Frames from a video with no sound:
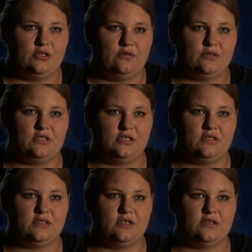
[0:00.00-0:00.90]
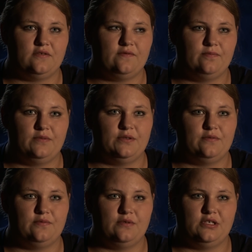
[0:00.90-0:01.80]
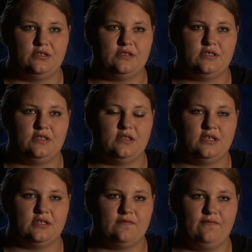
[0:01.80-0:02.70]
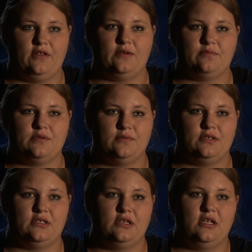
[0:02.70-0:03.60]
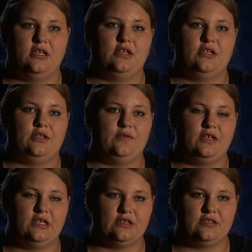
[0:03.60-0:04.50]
you see stuff moved, when you see things flipped, when you hear